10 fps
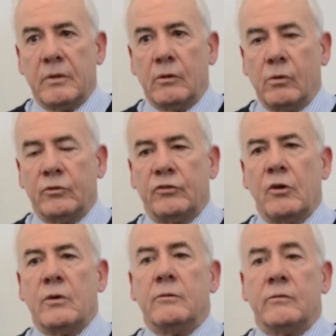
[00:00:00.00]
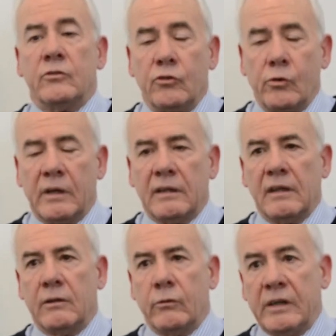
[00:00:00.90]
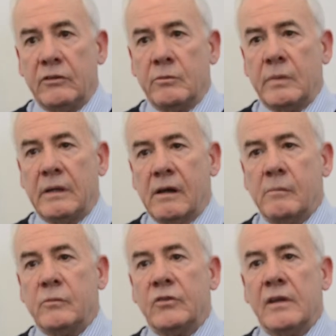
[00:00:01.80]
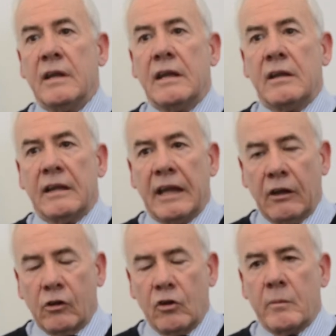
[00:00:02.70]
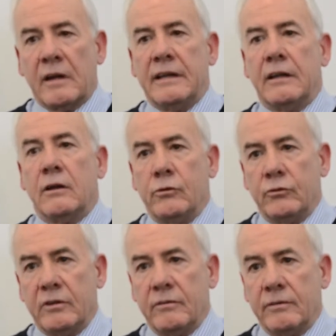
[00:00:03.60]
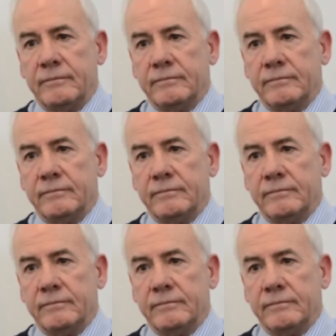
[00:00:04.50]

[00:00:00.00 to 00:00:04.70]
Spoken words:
but also ensuring that the region becomes economically inclusive.